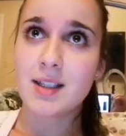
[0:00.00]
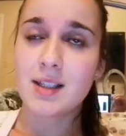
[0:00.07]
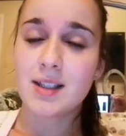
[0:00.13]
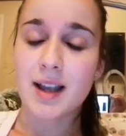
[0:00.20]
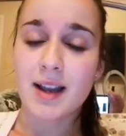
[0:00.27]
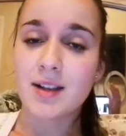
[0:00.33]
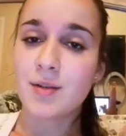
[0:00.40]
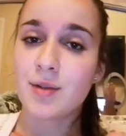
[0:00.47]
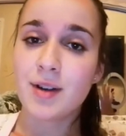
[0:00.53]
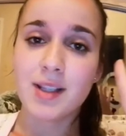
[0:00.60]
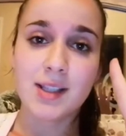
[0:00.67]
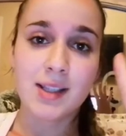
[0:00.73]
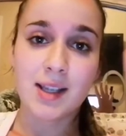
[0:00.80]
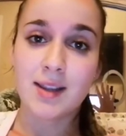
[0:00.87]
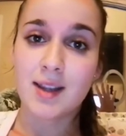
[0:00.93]
I know I
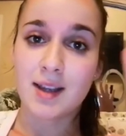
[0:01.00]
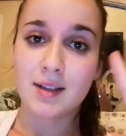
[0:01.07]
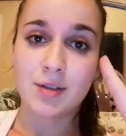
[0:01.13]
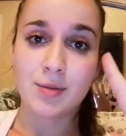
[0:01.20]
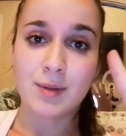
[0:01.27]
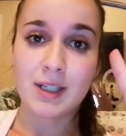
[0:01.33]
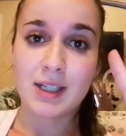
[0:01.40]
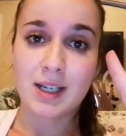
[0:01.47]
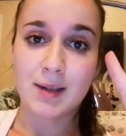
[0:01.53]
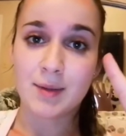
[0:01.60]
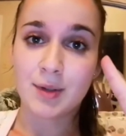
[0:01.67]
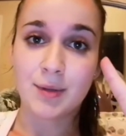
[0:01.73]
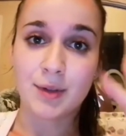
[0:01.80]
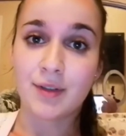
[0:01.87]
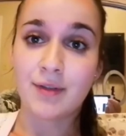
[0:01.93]
said that so many
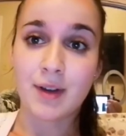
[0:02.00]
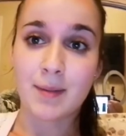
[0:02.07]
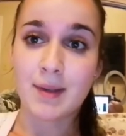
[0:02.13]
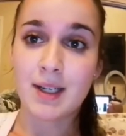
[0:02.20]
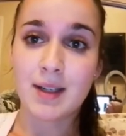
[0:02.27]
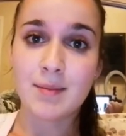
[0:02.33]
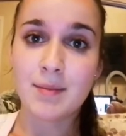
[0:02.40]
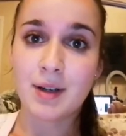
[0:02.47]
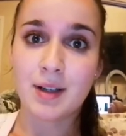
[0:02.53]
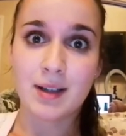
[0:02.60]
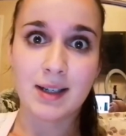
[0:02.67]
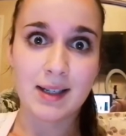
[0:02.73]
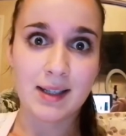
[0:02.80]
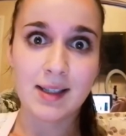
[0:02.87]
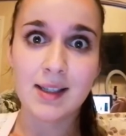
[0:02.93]
times, the word feminine,
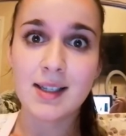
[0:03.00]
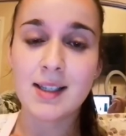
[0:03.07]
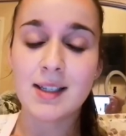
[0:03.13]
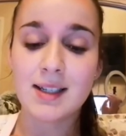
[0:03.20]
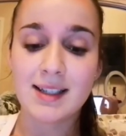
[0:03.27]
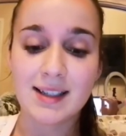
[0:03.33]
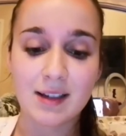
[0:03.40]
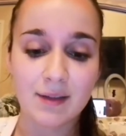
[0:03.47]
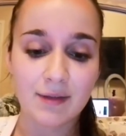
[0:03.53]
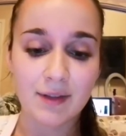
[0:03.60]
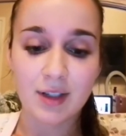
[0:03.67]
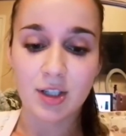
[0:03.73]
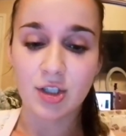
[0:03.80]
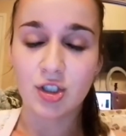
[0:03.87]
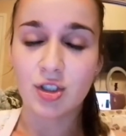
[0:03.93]
but this is a
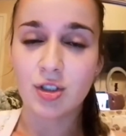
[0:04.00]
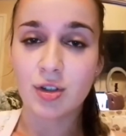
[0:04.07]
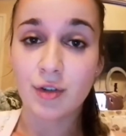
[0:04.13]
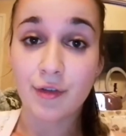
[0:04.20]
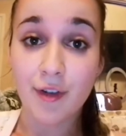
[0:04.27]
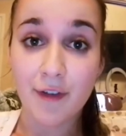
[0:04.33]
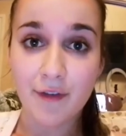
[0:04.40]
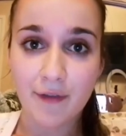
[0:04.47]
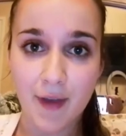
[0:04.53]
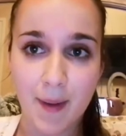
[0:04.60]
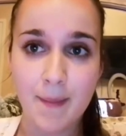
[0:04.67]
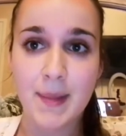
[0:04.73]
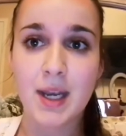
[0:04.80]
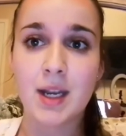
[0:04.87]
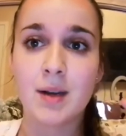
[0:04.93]
definition of a
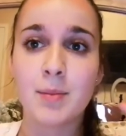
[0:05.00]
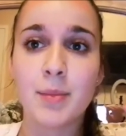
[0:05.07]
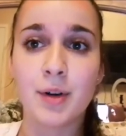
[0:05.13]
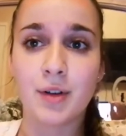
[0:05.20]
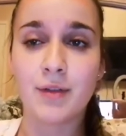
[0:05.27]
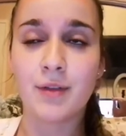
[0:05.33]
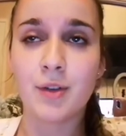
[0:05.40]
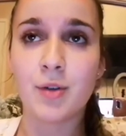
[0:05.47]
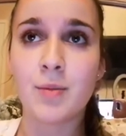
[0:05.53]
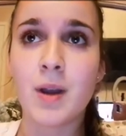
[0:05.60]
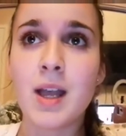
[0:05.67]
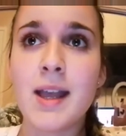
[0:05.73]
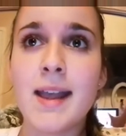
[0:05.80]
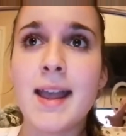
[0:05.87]
feminine perfume,